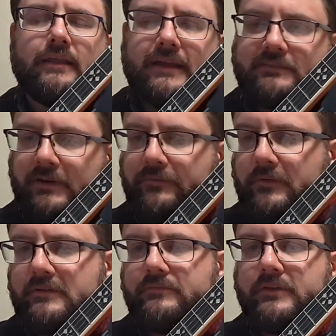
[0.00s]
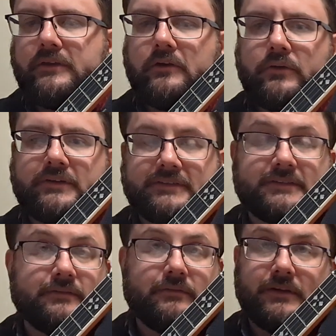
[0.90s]
That's my first video, which
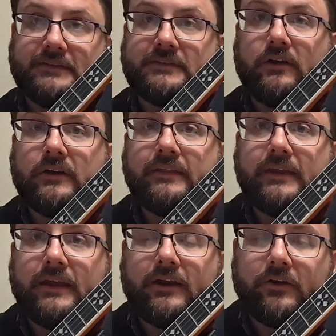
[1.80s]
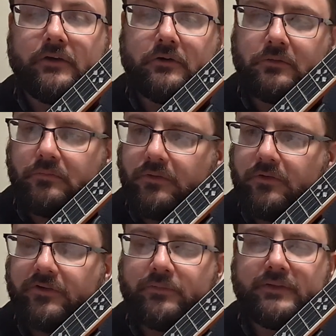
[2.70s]
is a song in the air, an old
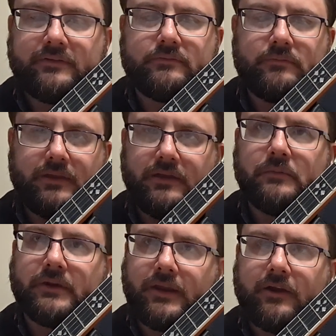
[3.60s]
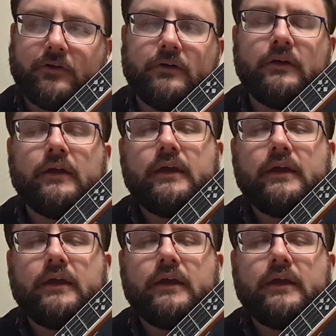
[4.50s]
Christmas hymn, a carol.